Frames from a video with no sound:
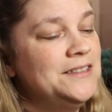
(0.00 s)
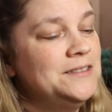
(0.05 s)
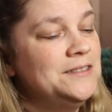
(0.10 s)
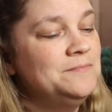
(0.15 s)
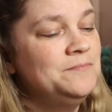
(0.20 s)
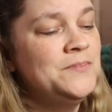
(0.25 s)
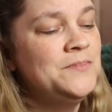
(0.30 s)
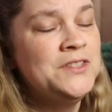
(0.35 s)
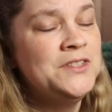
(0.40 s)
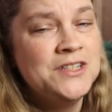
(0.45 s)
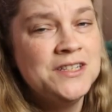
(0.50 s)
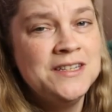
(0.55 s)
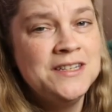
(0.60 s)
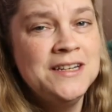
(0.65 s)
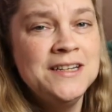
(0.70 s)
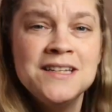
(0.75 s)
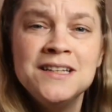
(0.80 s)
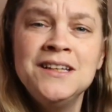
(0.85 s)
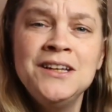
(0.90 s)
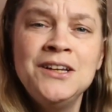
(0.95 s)
just needs
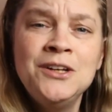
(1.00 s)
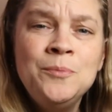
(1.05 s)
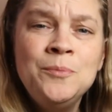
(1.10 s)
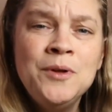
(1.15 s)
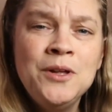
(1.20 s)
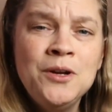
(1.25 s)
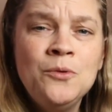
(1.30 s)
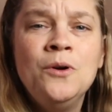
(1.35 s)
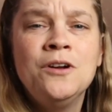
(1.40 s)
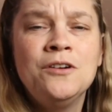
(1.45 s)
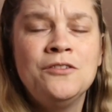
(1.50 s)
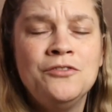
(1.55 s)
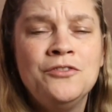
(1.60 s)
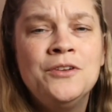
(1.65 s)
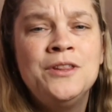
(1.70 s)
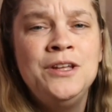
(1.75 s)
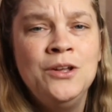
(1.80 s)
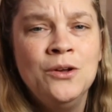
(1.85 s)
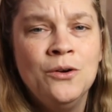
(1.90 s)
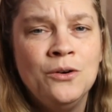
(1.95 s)
a little bit of work for the
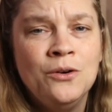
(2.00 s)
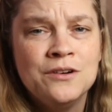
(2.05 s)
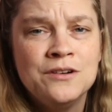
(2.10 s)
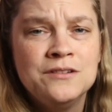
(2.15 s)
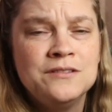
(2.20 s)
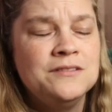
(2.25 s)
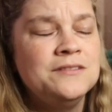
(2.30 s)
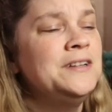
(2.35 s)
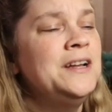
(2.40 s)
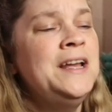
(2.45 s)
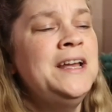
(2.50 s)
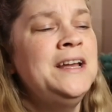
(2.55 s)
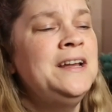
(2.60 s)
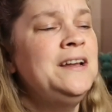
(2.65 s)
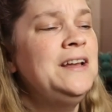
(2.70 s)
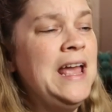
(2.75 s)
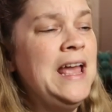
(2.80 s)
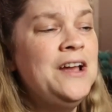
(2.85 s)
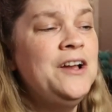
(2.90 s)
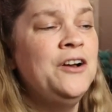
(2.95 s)
yarn.
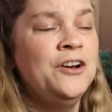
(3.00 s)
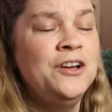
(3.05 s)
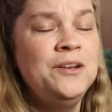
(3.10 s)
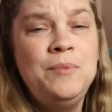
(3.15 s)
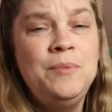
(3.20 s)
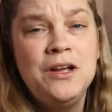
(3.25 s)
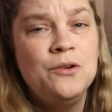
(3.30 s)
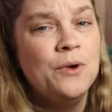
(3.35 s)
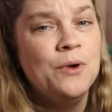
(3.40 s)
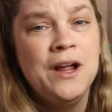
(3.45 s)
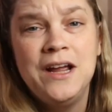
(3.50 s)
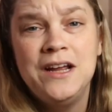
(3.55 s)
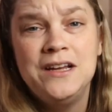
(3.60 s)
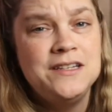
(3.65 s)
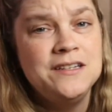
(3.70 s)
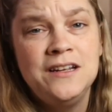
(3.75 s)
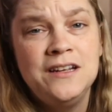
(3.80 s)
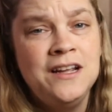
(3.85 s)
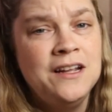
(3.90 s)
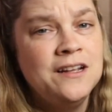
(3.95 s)
It could be great.
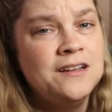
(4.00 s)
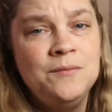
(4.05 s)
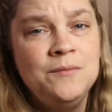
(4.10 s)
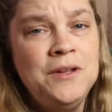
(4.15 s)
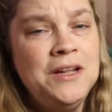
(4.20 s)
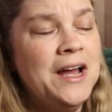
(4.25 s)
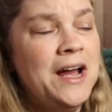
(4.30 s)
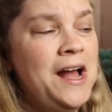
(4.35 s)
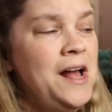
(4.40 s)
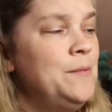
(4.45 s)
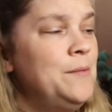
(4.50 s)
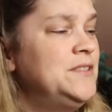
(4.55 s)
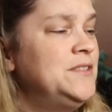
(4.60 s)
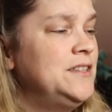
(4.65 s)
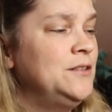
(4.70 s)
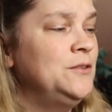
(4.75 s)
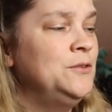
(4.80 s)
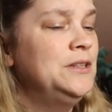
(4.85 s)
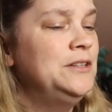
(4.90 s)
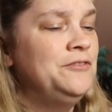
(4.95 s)
It could be
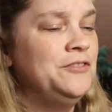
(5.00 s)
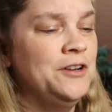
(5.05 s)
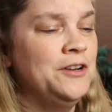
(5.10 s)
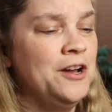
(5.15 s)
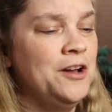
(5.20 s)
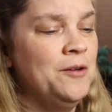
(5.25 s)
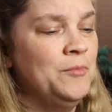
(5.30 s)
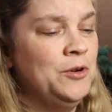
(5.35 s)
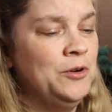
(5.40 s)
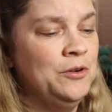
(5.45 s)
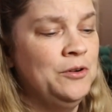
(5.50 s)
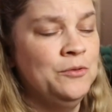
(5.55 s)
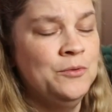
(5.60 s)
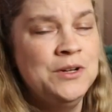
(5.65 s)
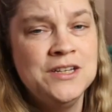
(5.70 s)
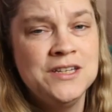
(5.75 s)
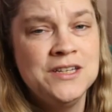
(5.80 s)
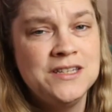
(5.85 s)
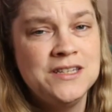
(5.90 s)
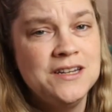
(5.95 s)
absolutely phenomenal. We
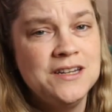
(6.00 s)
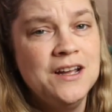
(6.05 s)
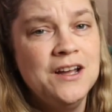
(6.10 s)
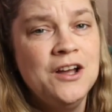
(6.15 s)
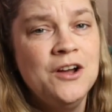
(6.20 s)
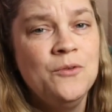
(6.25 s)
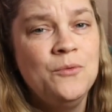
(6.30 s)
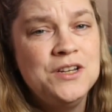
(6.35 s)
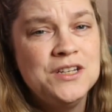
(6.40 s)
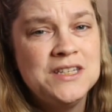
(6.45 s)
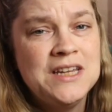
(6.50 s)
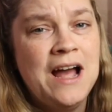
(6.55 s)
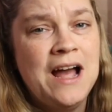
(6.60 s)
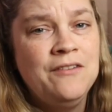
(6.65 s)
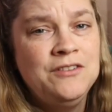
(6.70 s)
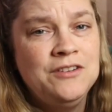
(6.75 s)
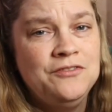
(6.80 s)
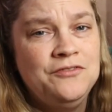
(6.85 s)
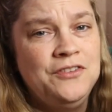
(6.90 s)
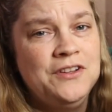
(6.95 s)
just have to
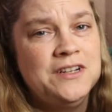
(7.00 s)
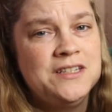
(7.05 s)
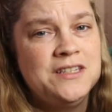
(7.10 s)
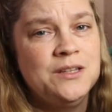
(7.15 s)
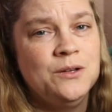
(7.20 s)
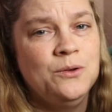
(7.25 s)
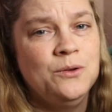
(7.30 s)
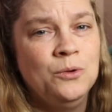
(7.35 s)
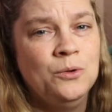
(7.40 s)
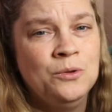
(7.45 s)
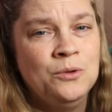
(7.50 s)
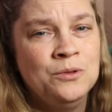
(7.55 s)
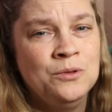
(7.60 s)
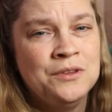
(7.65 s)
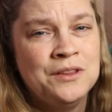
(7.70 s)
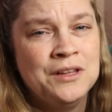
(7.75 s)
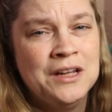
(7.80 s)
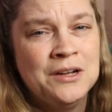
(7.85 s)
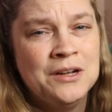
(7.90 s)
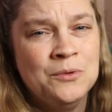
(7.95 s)
fix the whole
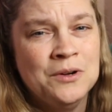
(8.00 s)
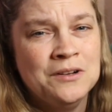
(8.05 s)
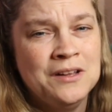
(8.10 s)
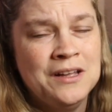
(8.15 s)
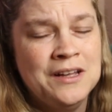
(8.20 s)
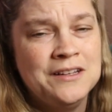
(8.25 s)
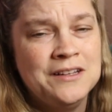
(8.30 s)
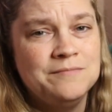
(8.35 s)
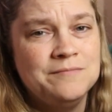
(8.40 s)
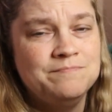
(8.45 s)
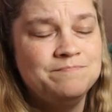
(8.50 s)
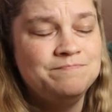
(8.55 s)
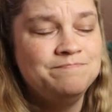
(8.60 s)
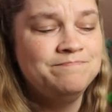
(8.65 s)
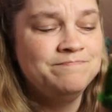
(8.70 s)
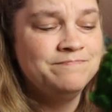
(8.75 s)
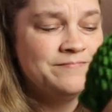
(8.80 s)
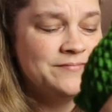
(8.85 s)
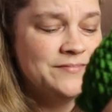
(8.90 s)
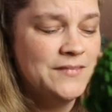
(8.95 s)
thing where like
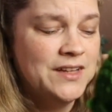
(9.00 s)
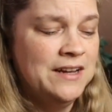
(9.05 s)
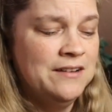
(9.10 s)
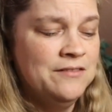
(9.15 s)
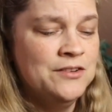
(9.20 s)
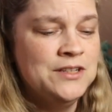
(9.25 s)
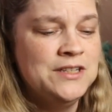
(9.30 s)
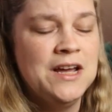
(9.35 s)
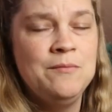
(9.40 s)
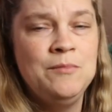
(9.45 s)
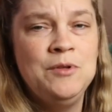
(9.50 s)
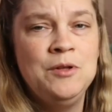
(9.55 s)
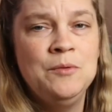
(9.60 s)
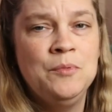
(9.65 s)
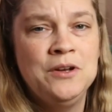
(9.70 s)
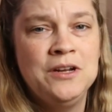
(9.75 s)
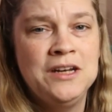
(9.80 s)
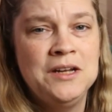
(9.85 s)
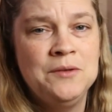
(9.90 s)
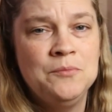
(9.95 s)
every time you put
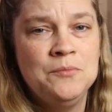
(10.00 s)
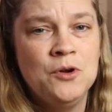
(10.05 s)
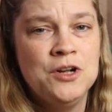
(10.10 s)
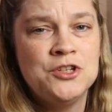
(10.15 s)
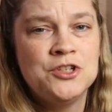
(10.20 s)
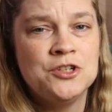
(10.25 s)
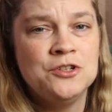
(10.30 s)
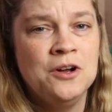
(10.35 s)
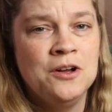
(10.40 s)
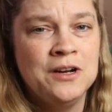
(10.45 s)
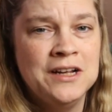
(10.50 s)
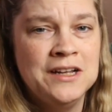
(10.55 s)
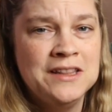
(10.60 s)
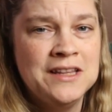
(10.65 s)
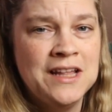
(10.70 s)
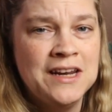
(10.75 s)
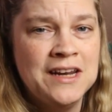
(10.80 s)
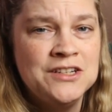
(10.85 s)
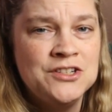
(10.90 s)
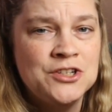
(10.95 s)
any pressure on it that
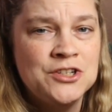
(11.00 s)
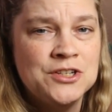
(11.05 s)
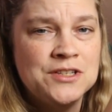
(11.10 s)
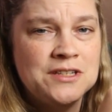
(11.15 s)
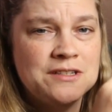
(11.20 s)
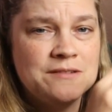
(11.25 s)
it just